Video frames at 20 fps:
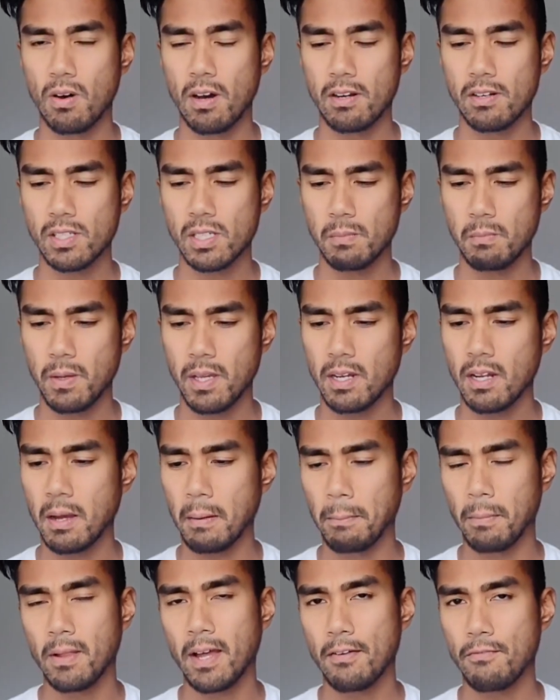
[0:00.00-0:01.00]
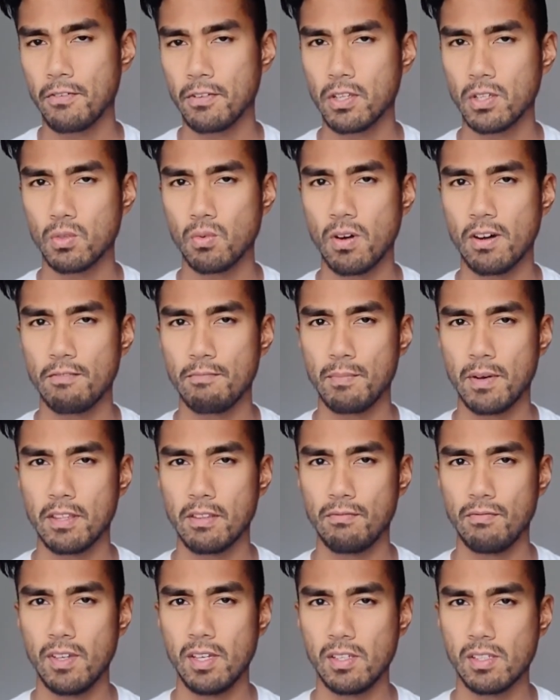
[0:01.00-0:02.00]
the waters a bit, apply for the
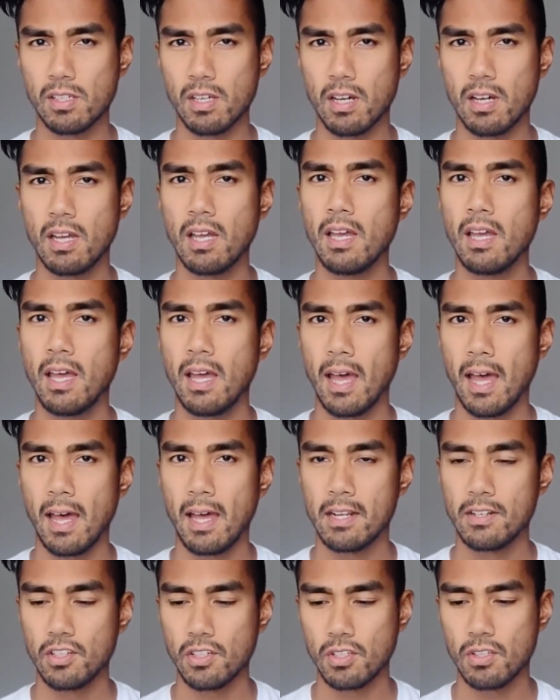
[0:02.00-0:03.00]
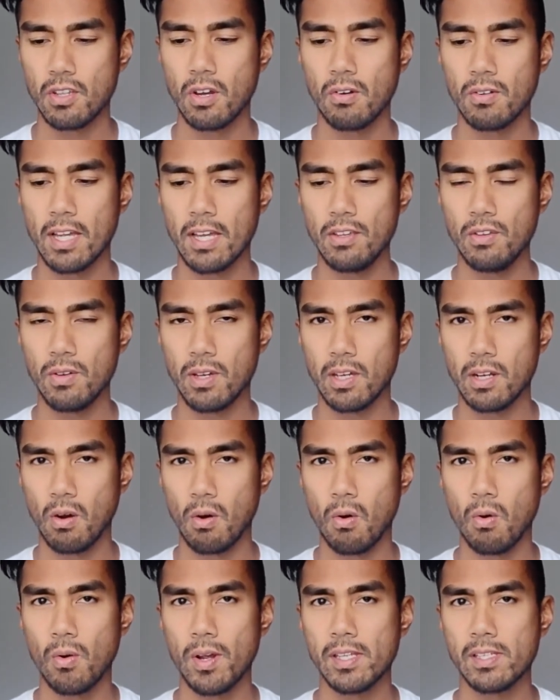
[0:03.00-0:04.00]
12-month visa, and just know that you can
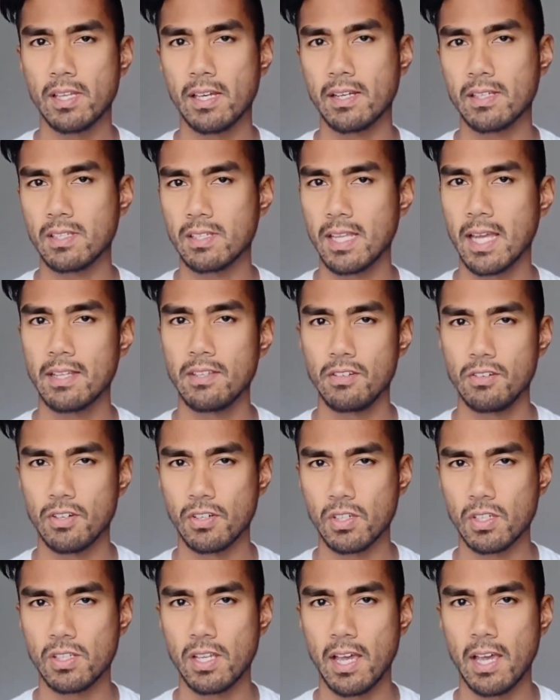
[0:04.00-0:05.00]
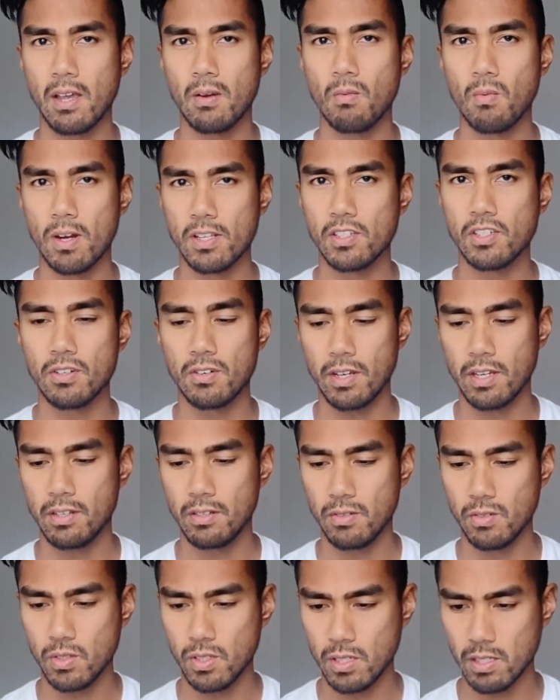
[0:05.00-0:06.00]
always extend your stay once you're
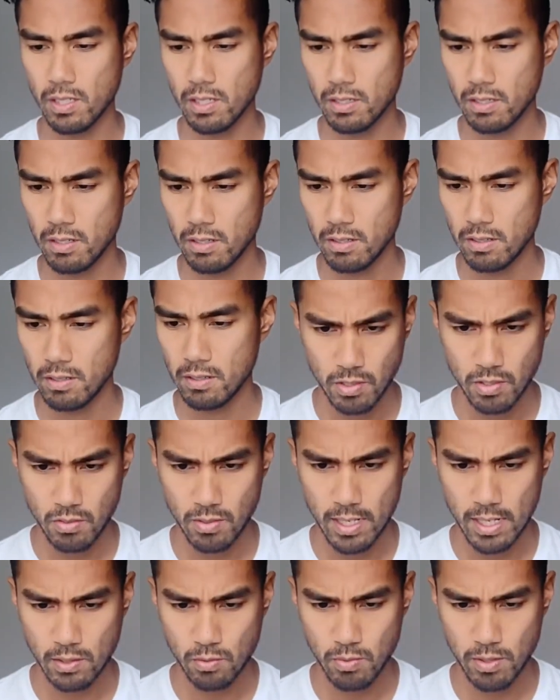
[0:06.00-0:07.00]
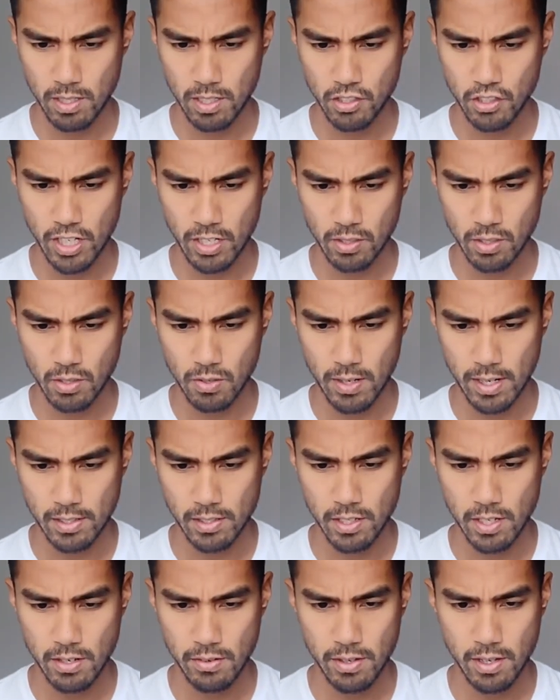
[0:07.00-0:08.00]
in New Zealand. So next, we're going to check the
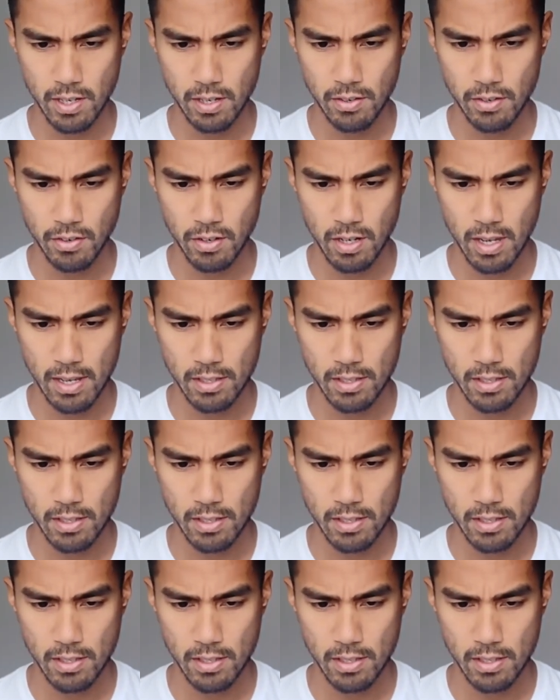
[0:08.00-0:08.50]
criteria. You're